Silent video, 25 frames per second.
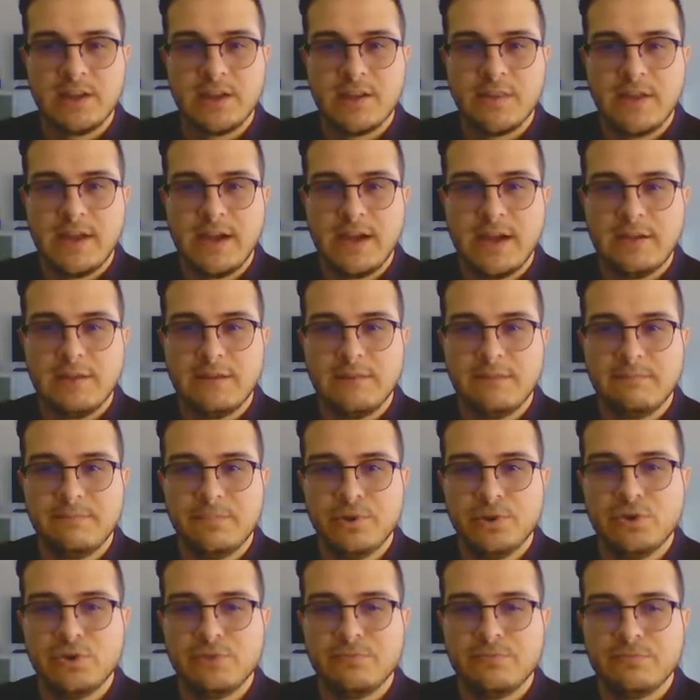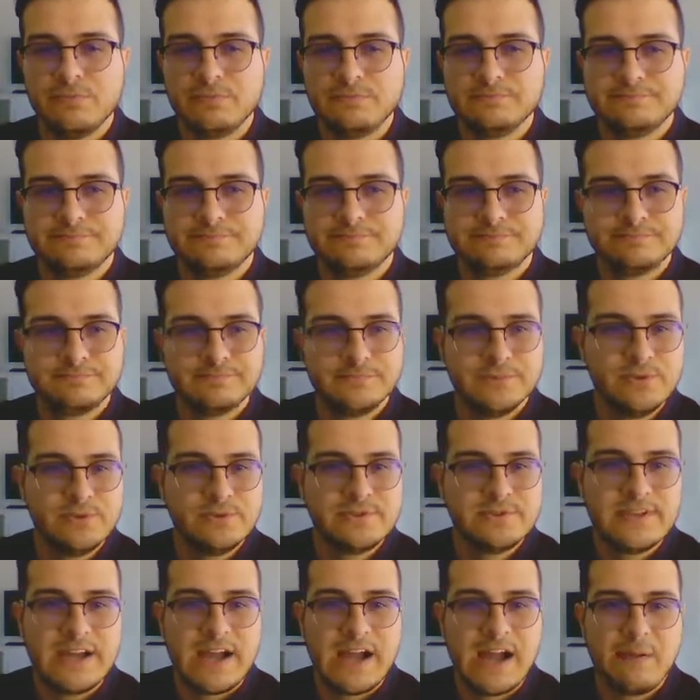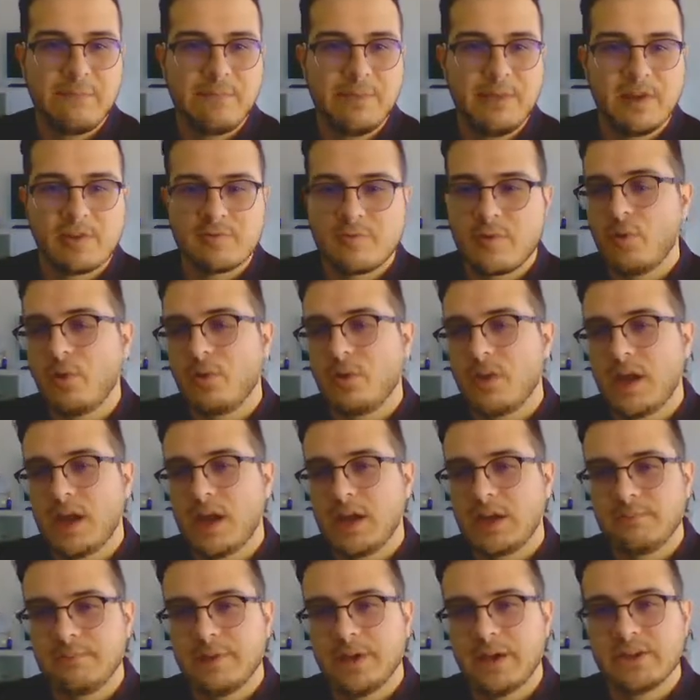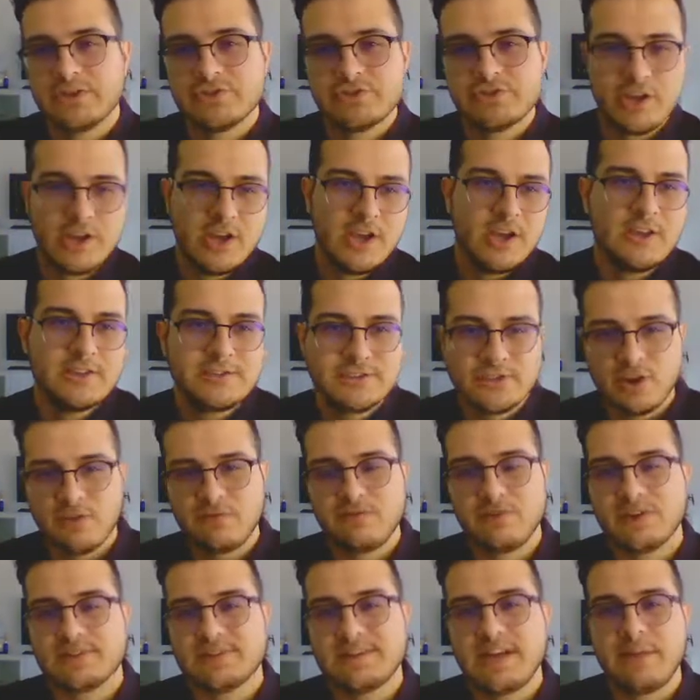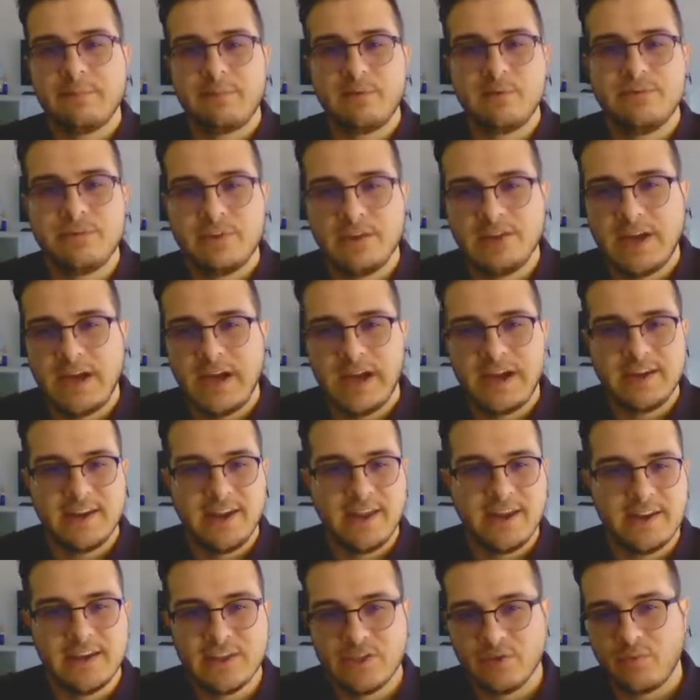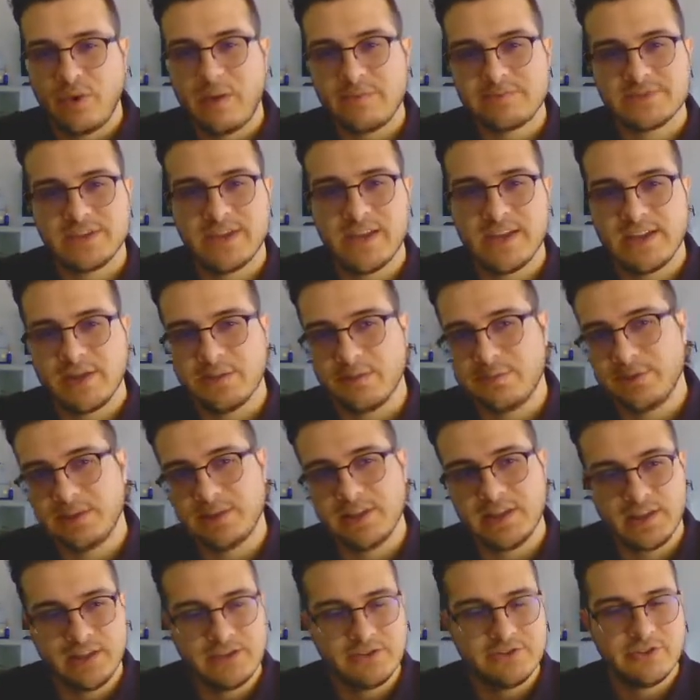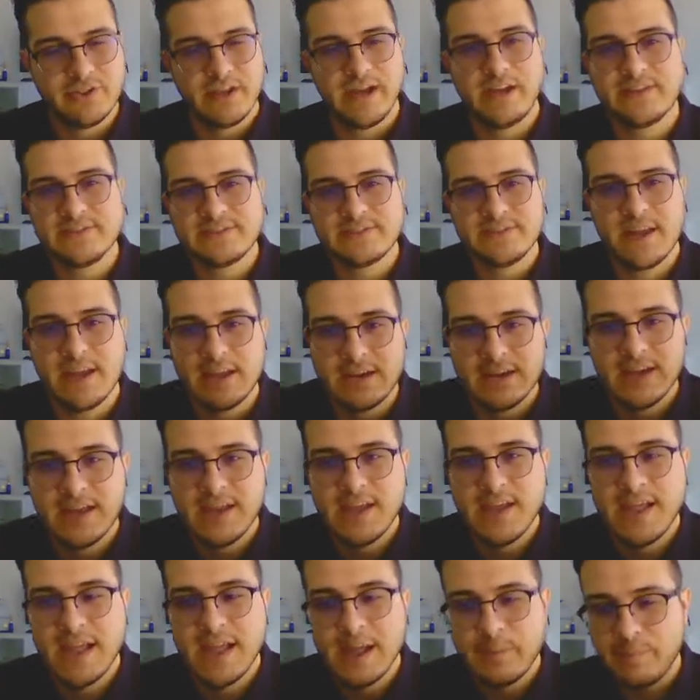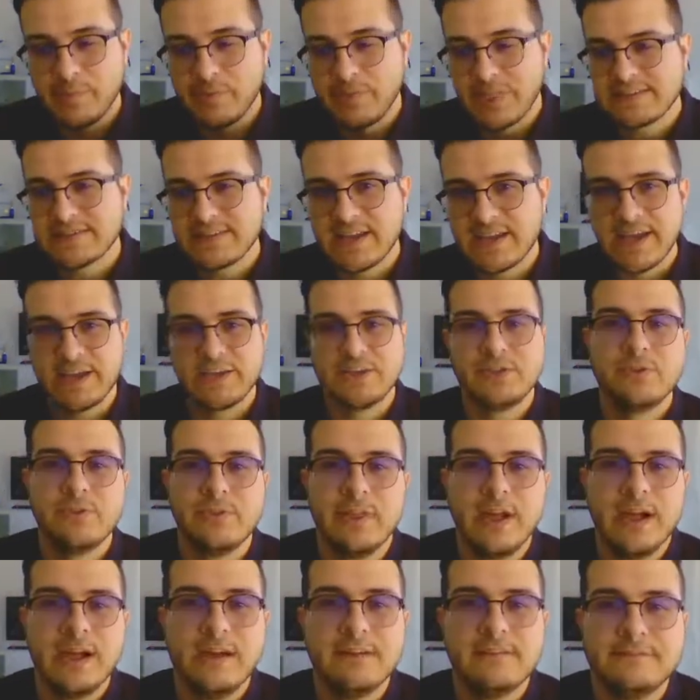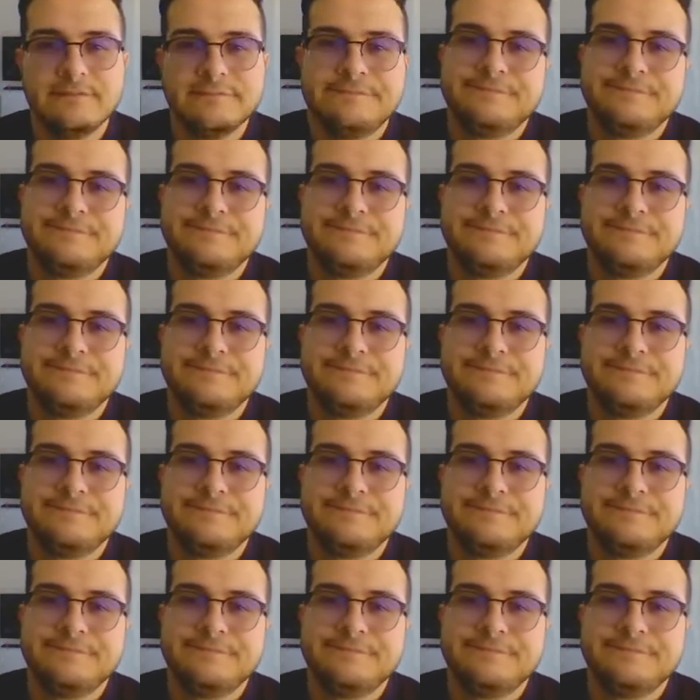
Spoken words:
on that, boom, new tab, there's no one login page. So for example, if you had any other website, you would be linking to that instead. But that's how you do that.